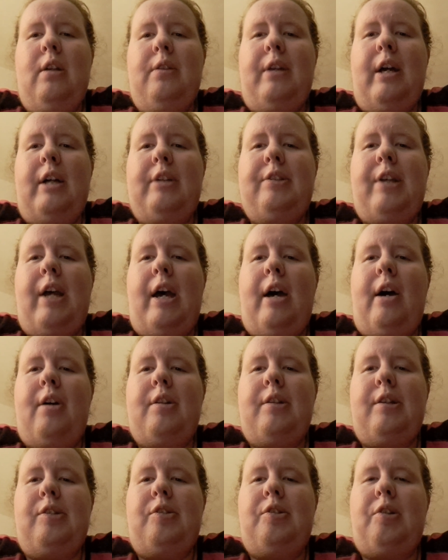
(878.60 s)
that's
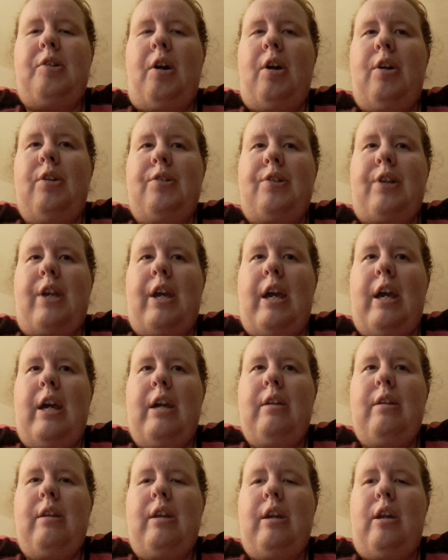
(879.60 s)
how these stars
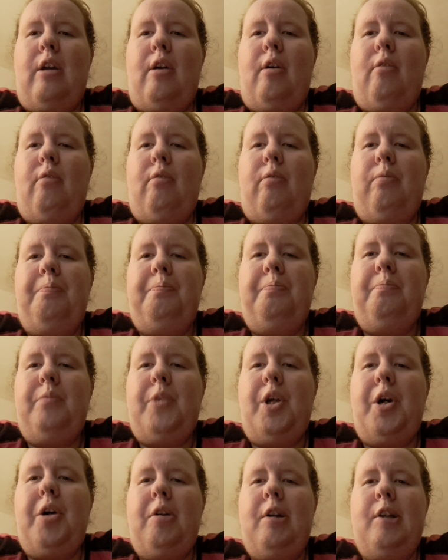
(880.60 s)
get, you know,
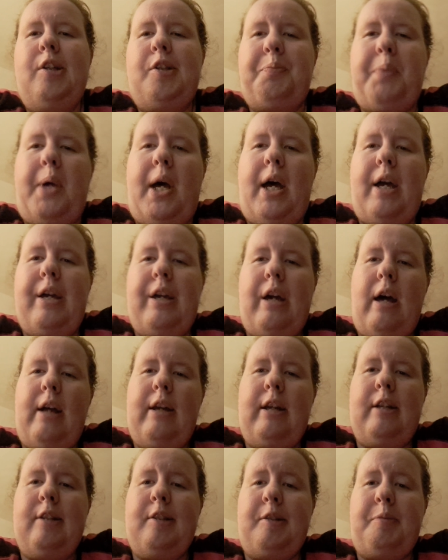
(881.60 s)
noticed by
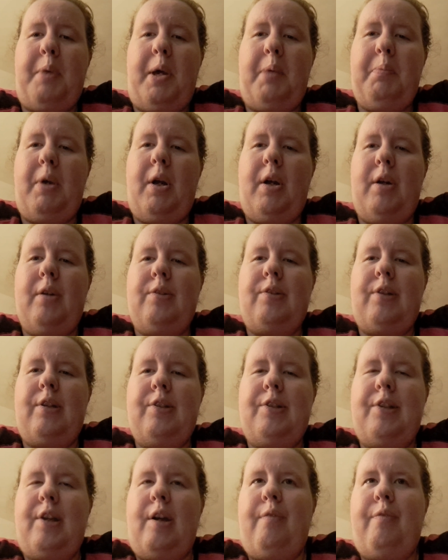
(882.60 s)
audience members
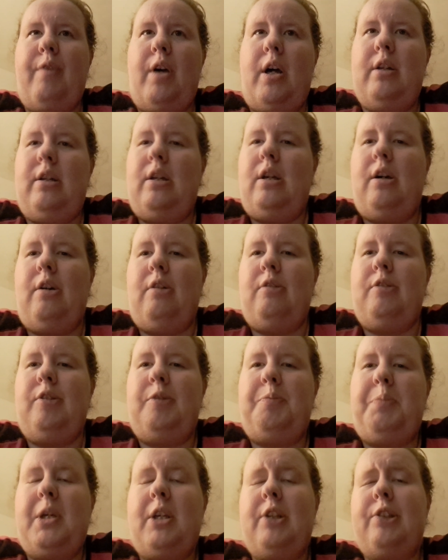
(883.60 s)
instead of
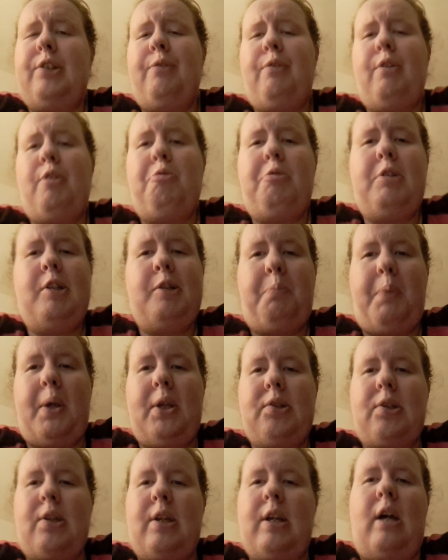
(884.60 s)
unknowns. Because if it was
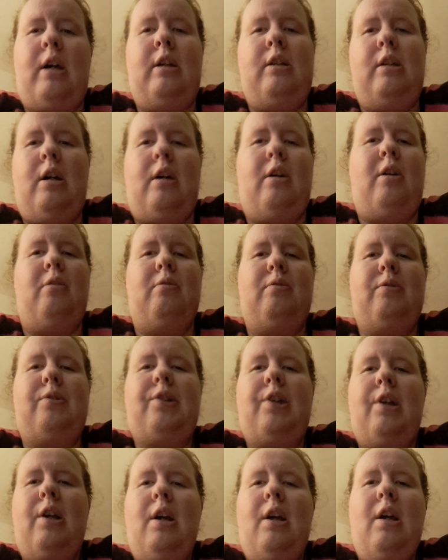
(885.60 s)
basically
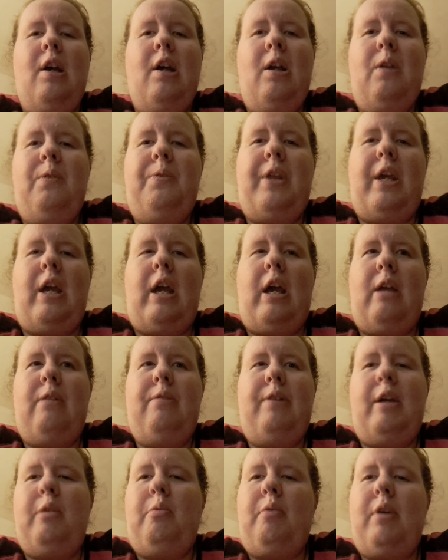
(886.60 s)
unknowns,
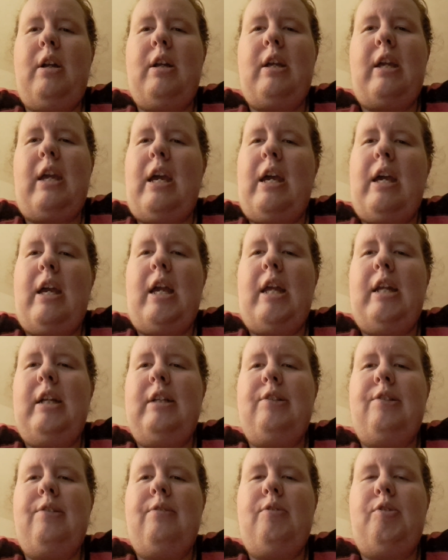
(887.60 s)
then they wouldn't get
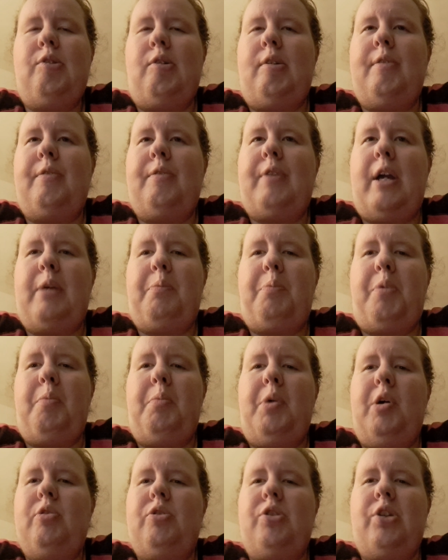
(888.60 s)
any sort of like
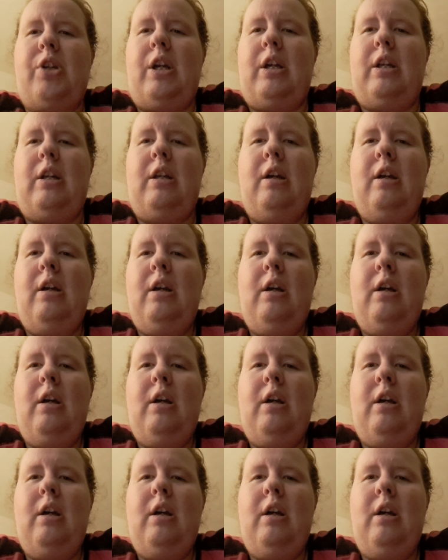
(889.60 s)
promotion.